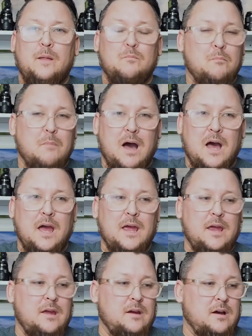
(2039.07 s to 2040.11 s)

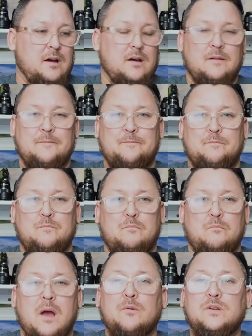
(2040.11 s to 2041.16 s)
my
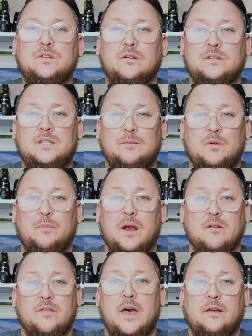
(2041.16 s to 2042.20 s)
my results seem to
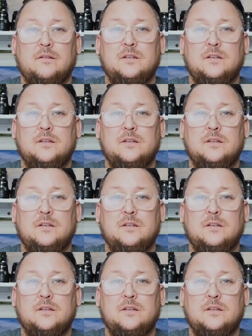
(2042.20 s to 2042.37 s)
bear that.